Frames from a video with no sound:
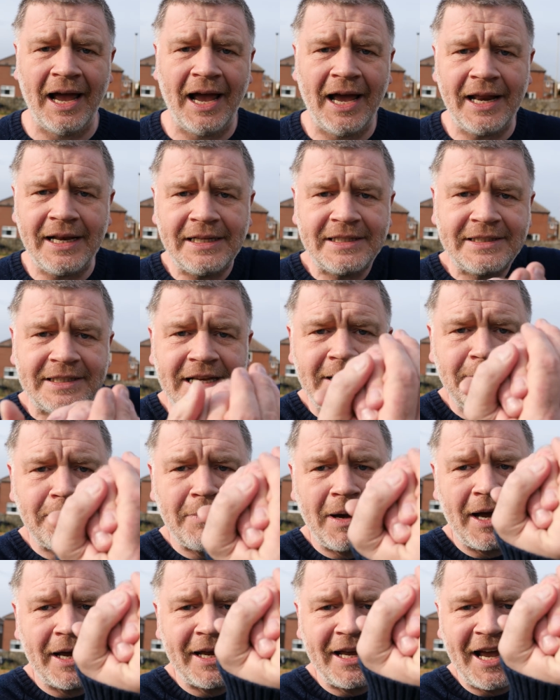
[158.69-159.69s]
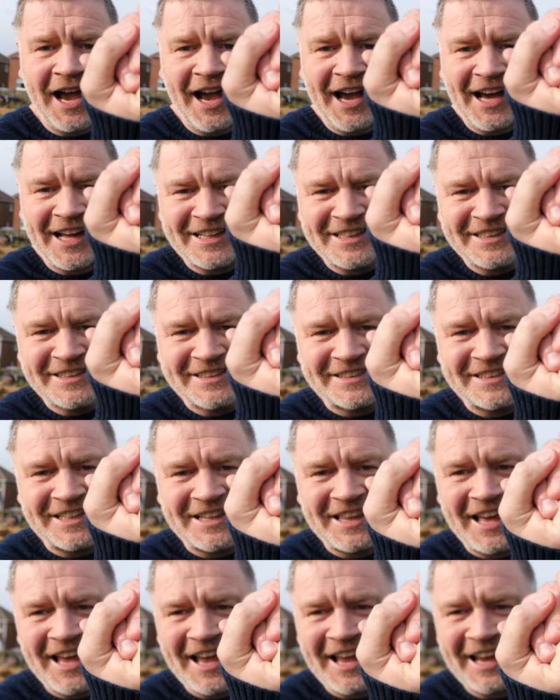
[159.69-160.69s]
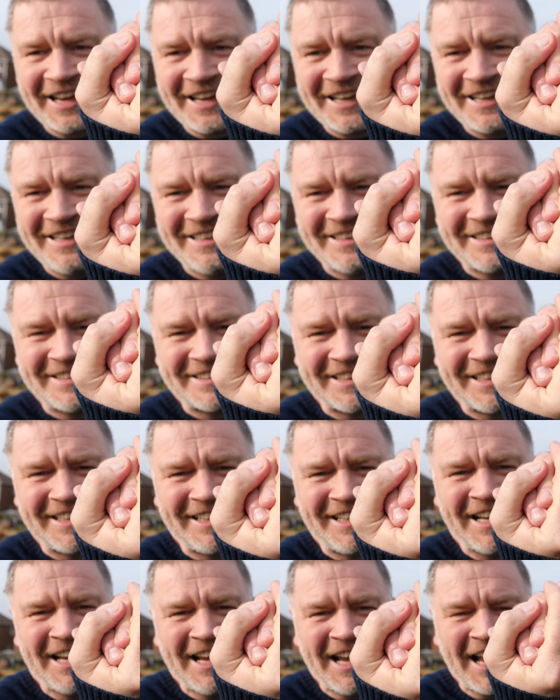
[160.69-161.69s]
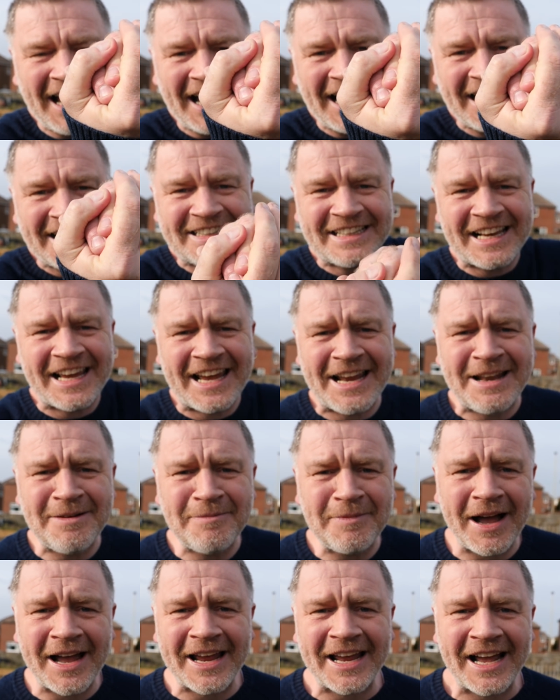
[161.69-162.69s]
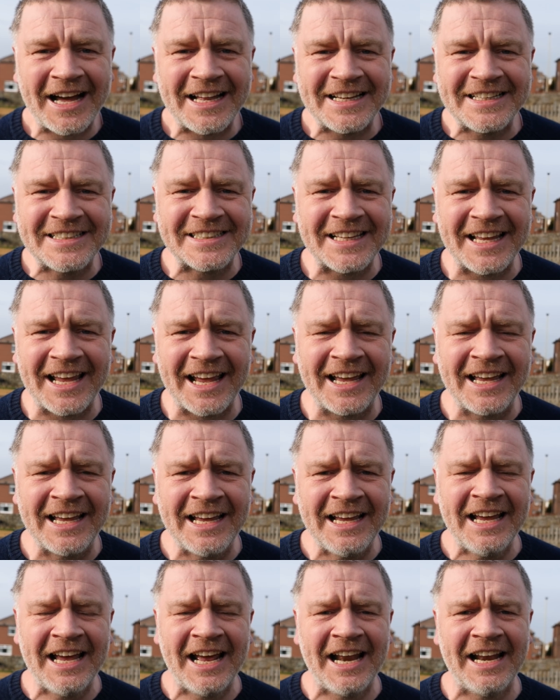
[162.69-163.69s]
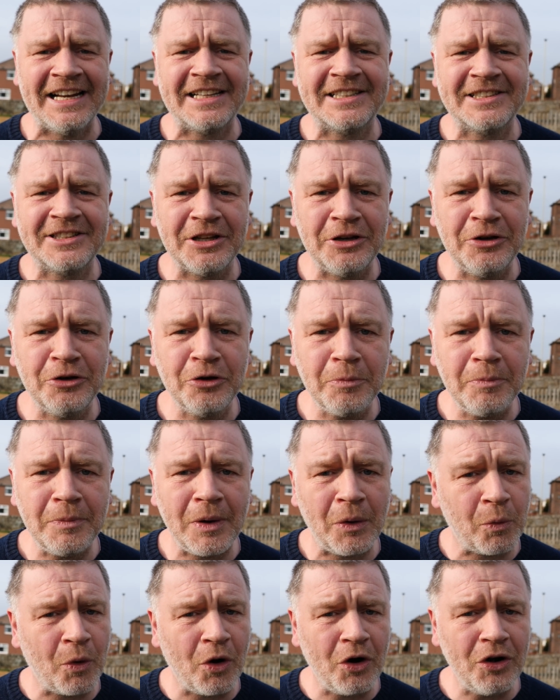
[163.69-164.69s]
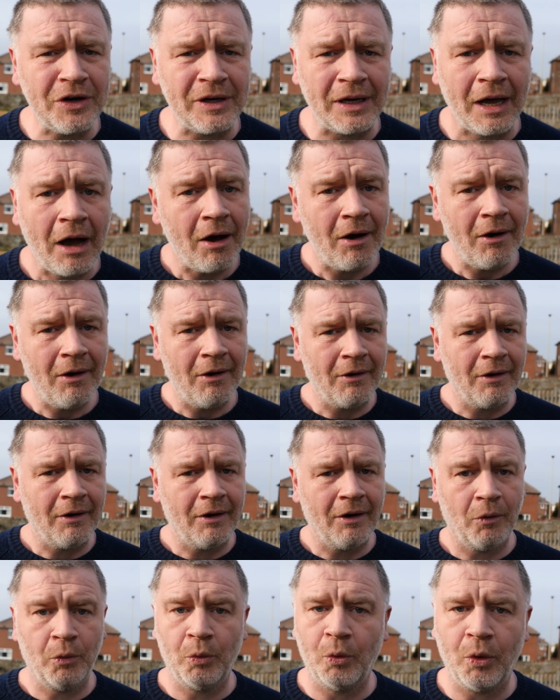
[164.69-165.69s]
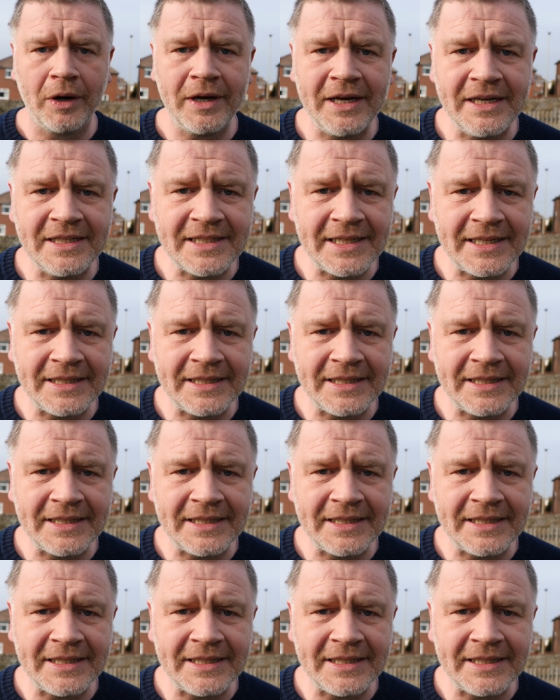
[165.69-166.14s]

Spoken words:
And it's in my hands there. Can you see? It's in my hands there, and it's the number one. What is